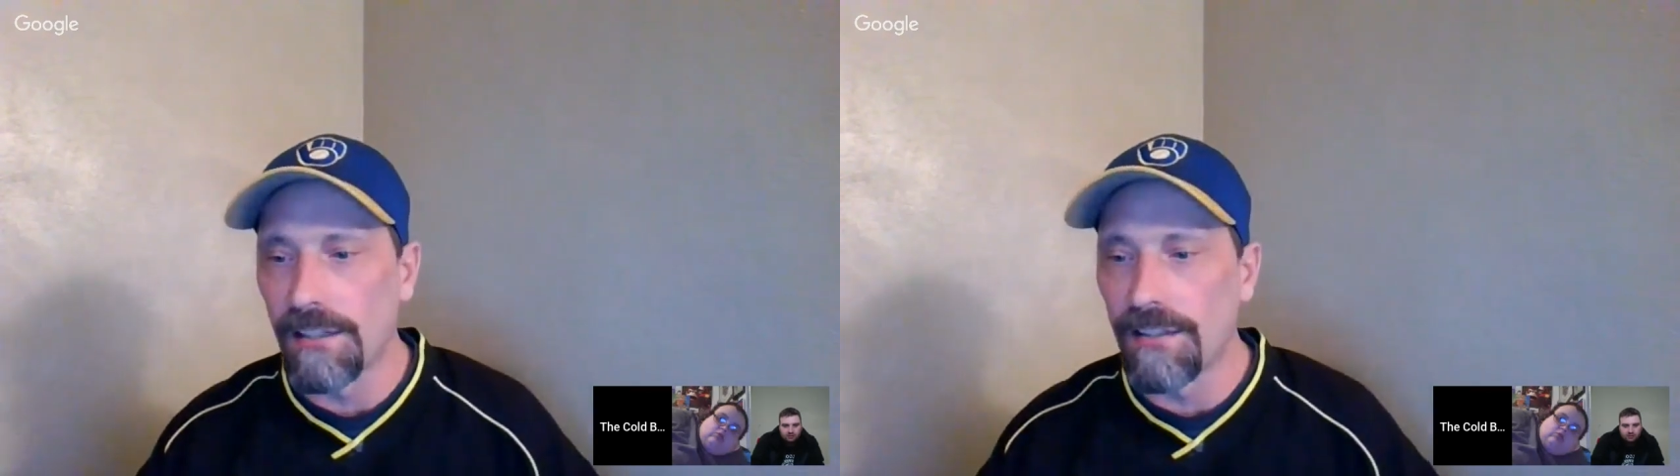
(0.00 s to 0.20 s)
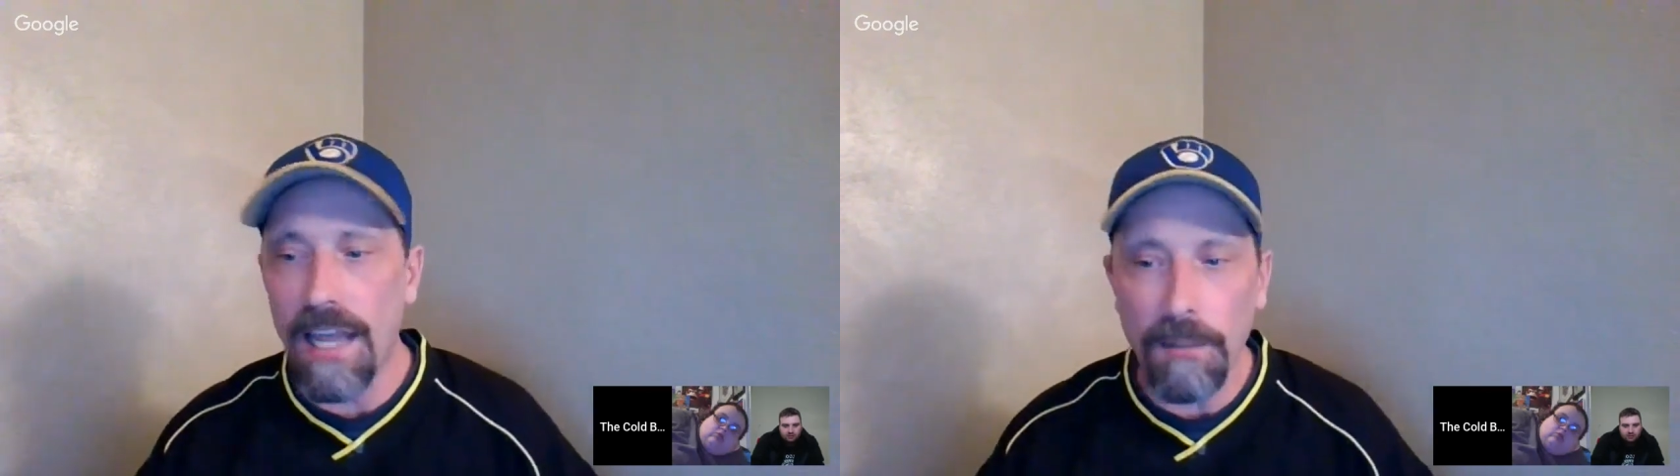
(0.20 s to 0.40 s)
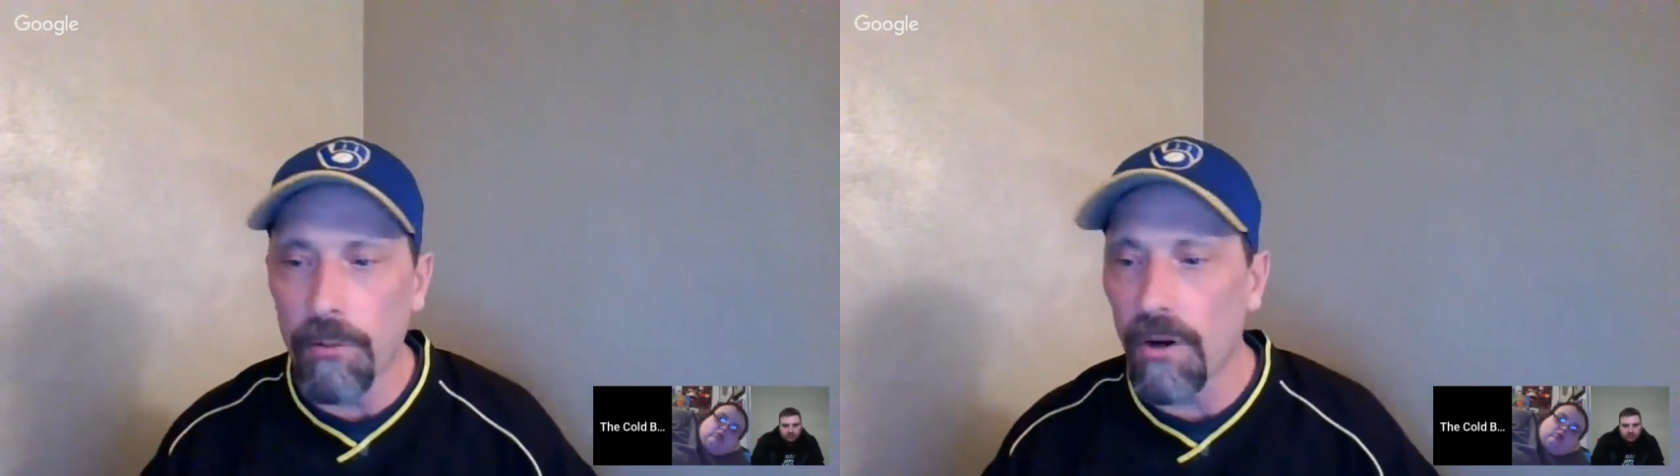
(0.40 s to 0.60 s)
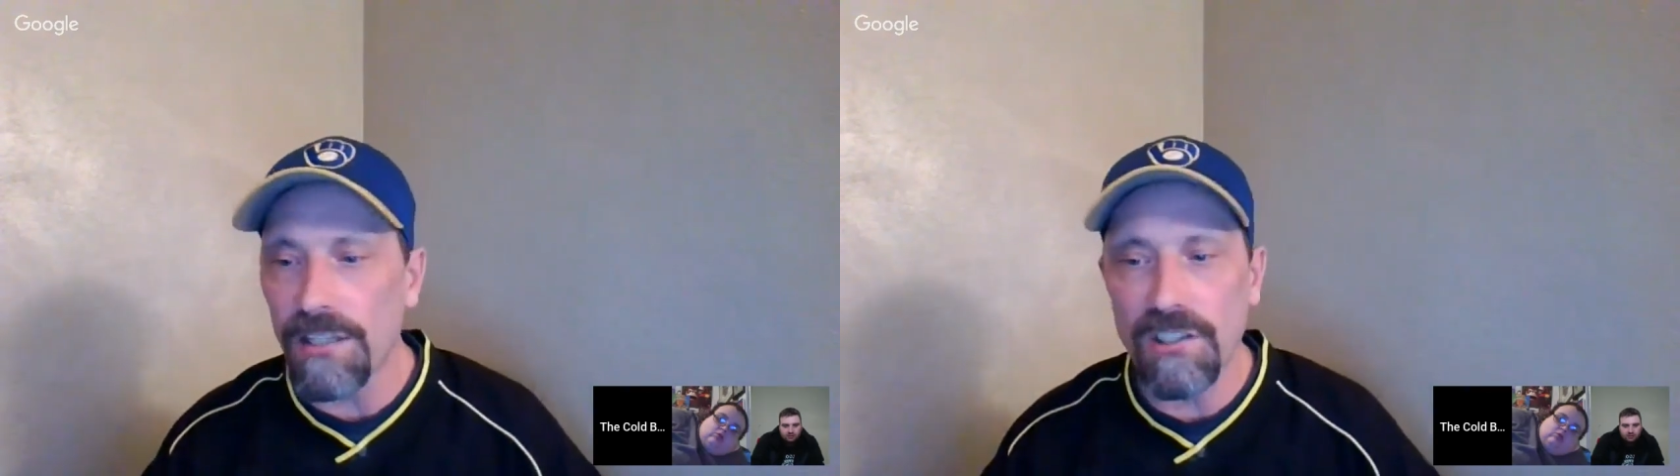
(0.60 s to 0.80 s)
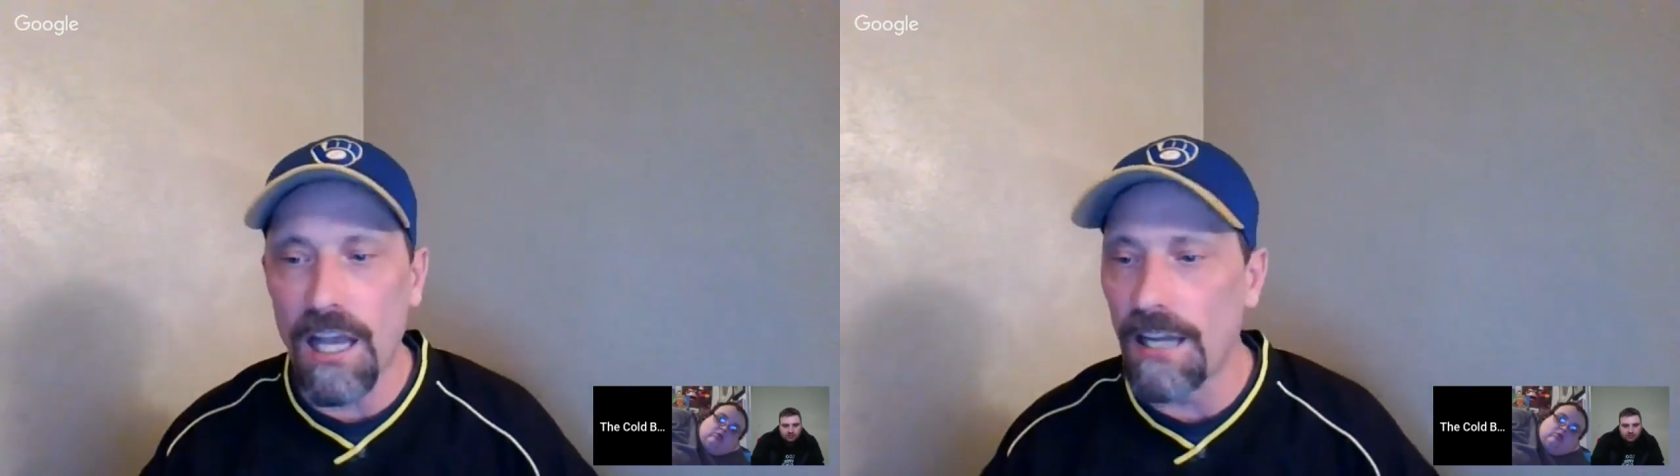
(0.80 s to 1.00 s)
Dak
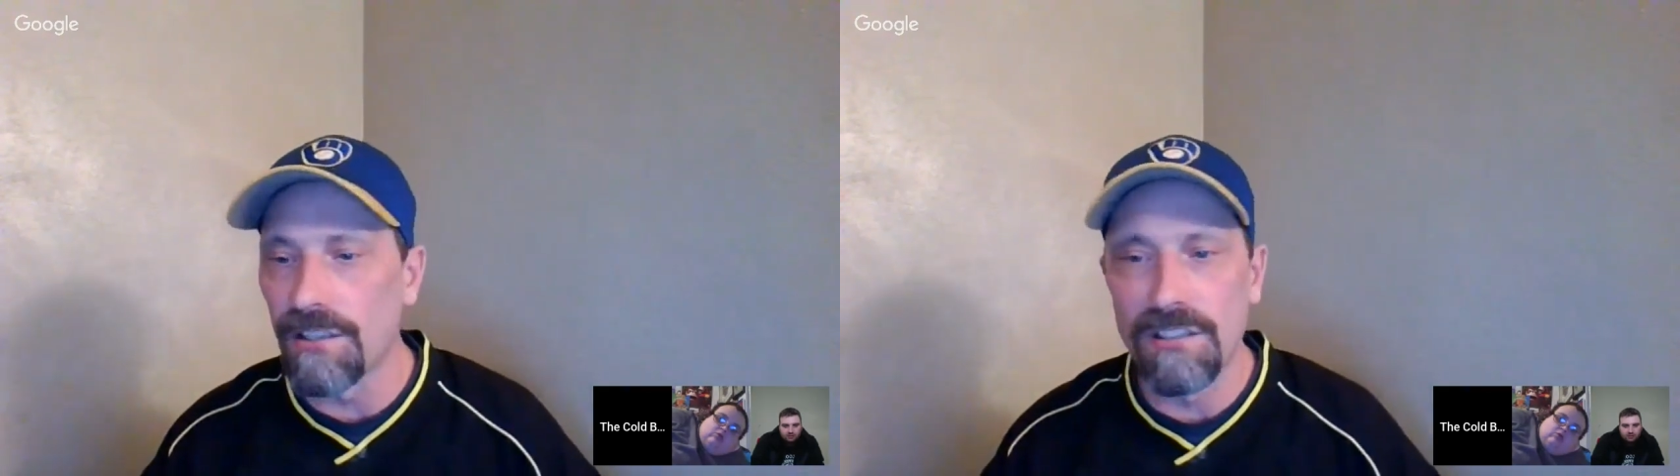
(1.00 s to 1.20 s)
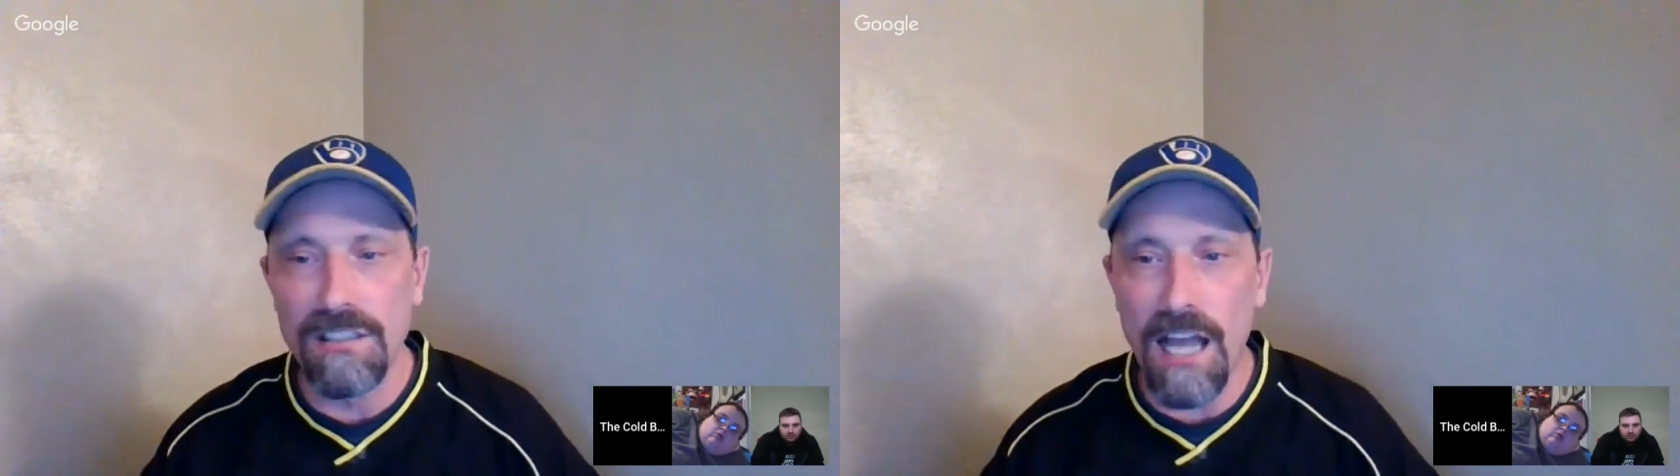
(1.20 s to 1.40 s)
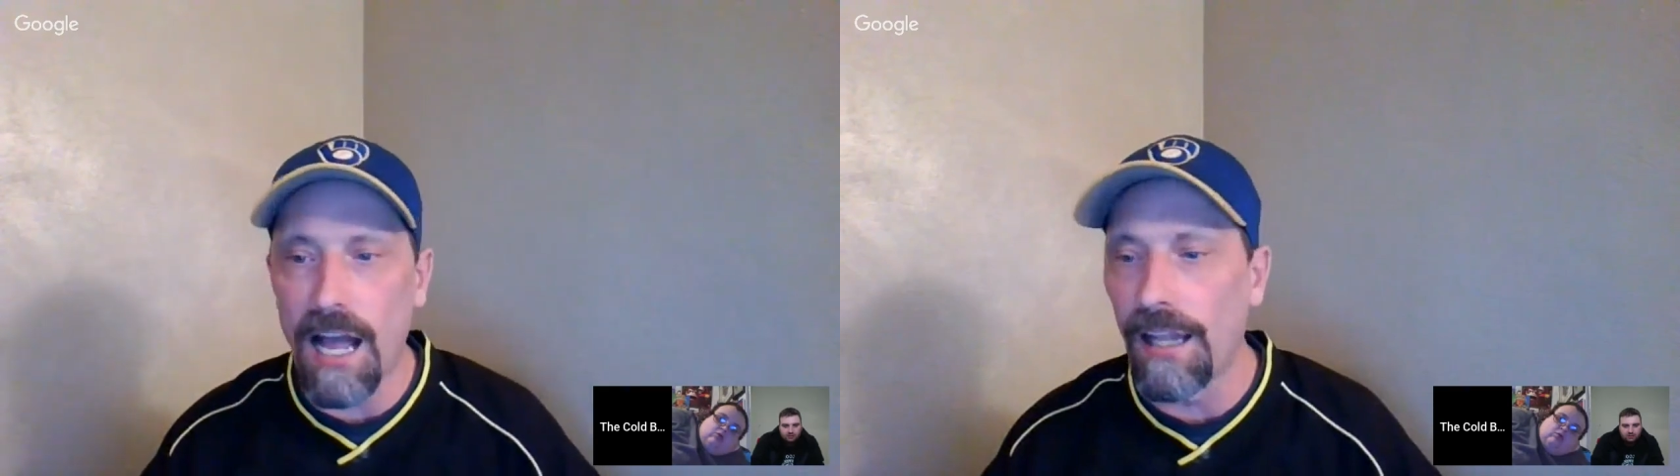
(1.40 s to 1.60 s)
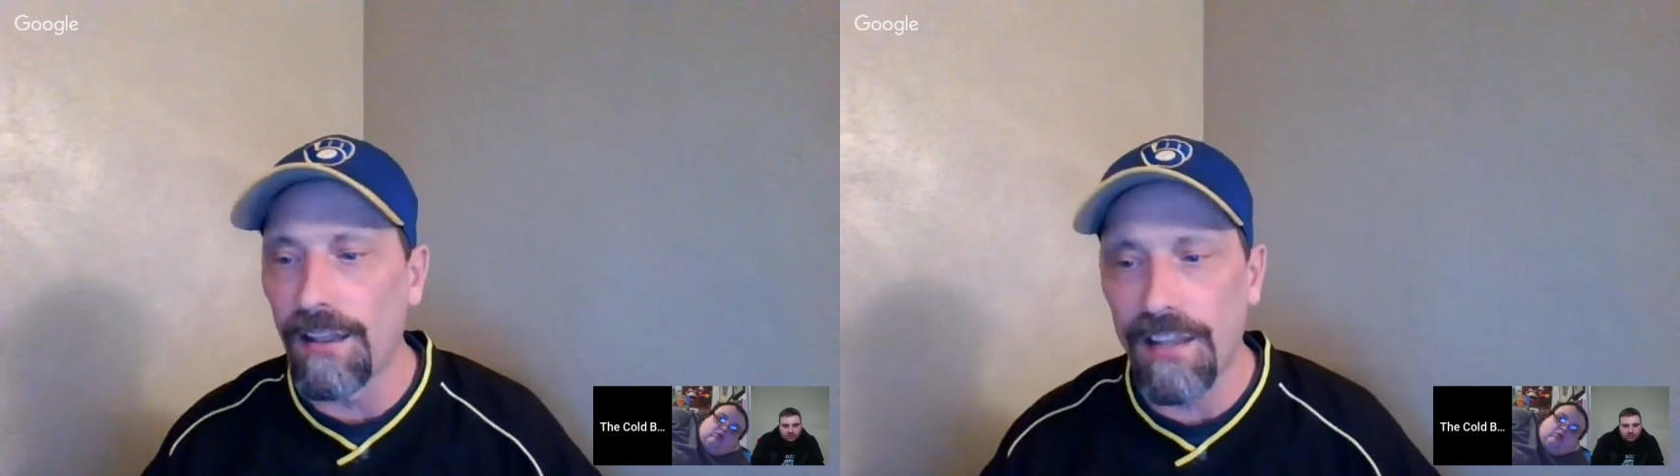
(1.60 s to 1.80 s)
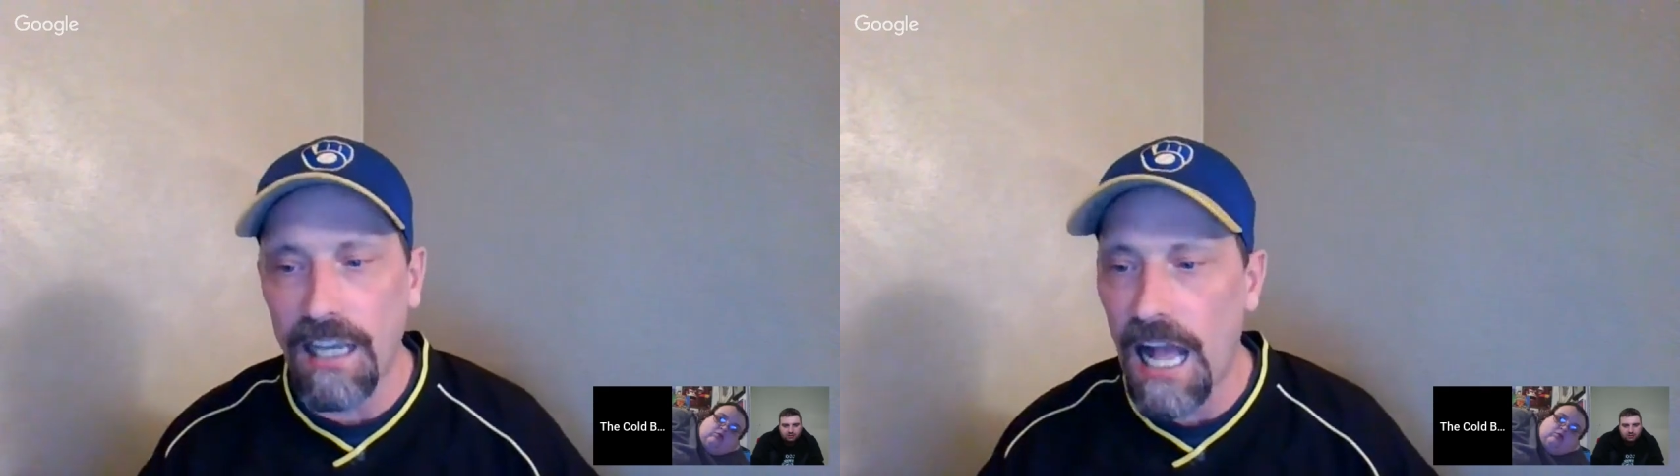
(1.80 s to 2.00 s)
Prescott is not
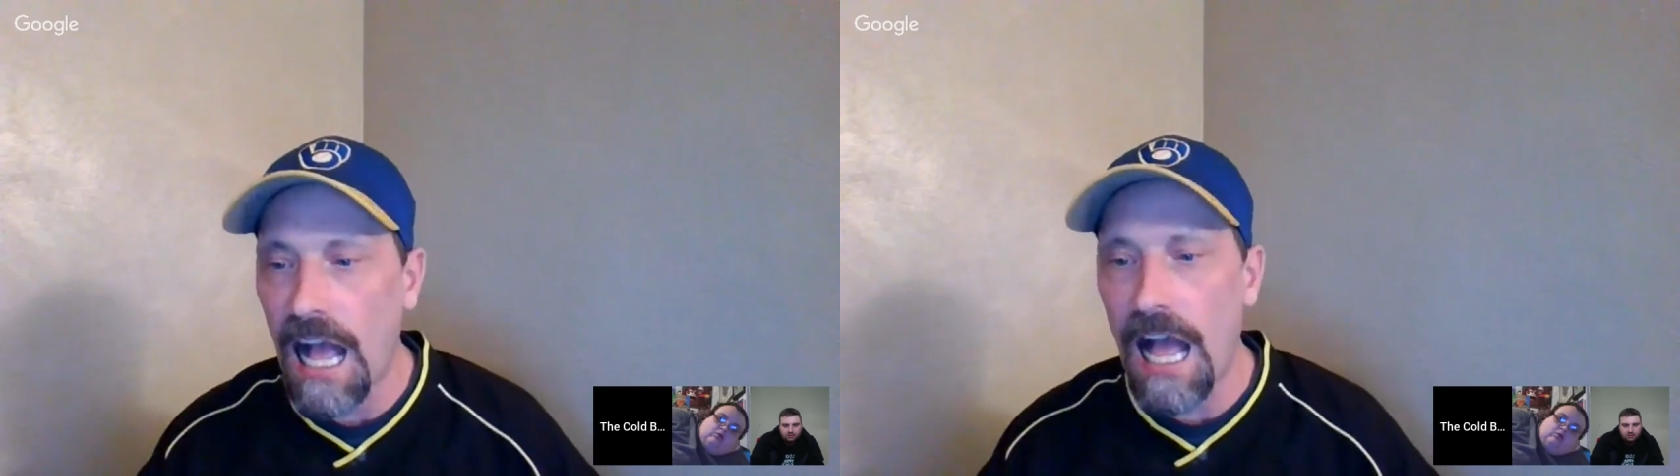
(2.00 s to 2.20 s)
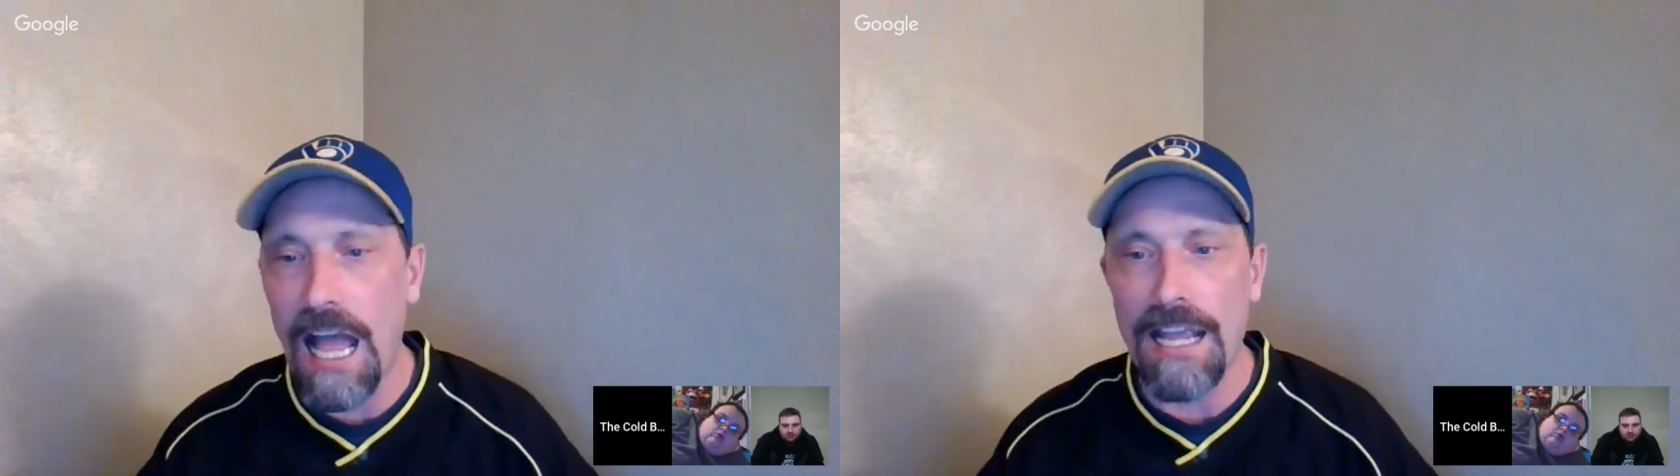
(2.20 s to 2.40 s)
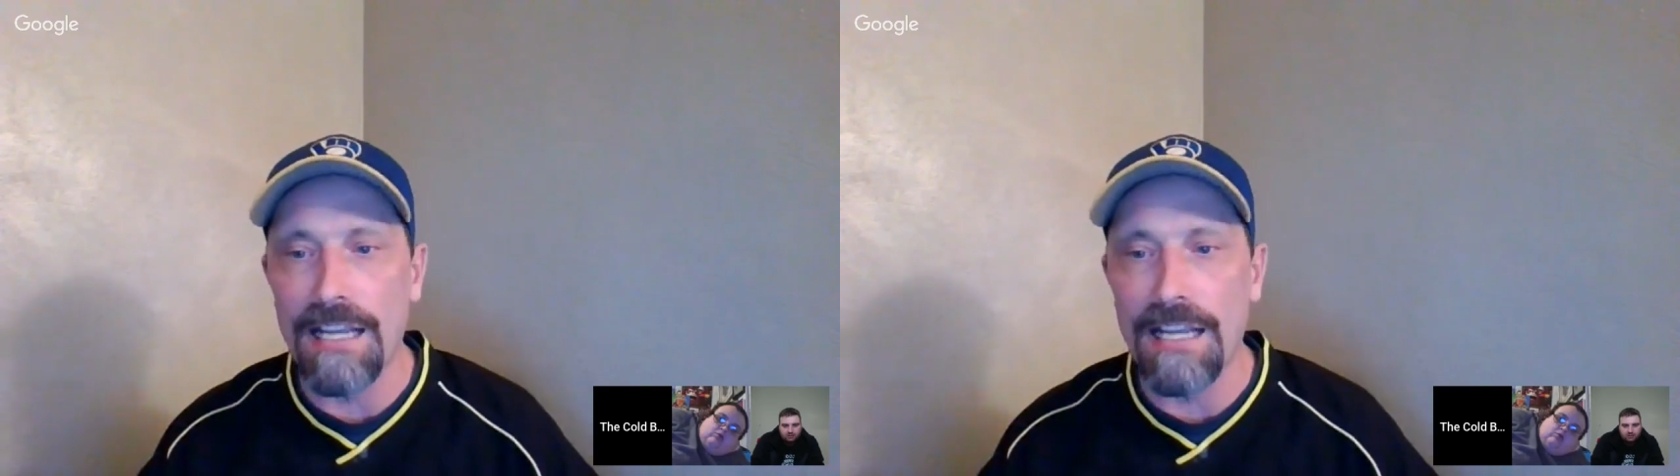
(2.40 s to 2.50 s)
the guy.